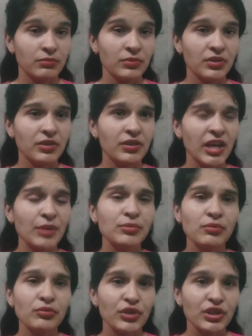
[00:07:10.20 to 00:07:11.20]
the types
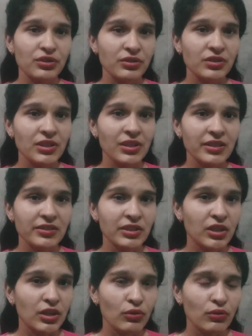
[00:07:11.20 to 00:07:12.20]
of questions in
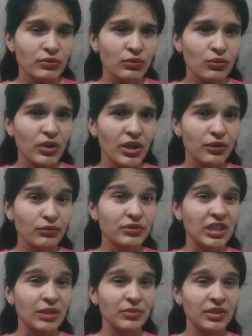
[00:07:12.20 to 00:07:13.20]
listening are also kind of
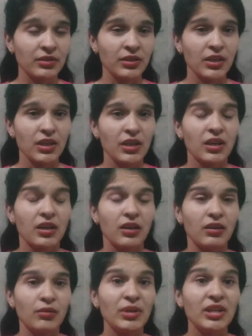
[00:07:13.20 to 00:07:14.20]
same, that
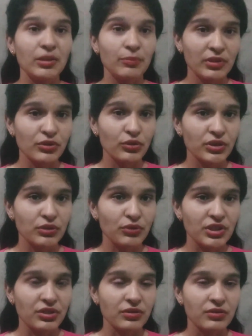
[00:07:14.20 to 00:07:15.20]
multiple choice
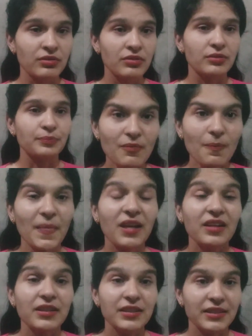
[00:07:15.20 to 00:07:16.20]
questions.
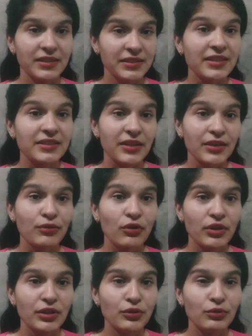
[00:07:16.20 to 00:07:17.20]
Yes, I
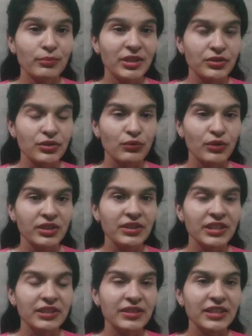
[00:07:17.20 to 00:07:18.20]
forgot to mention one
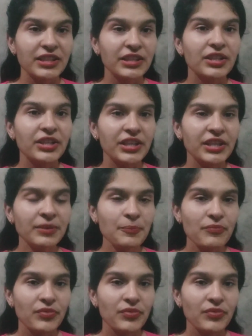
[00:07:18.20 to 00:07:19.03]
thing, that in reading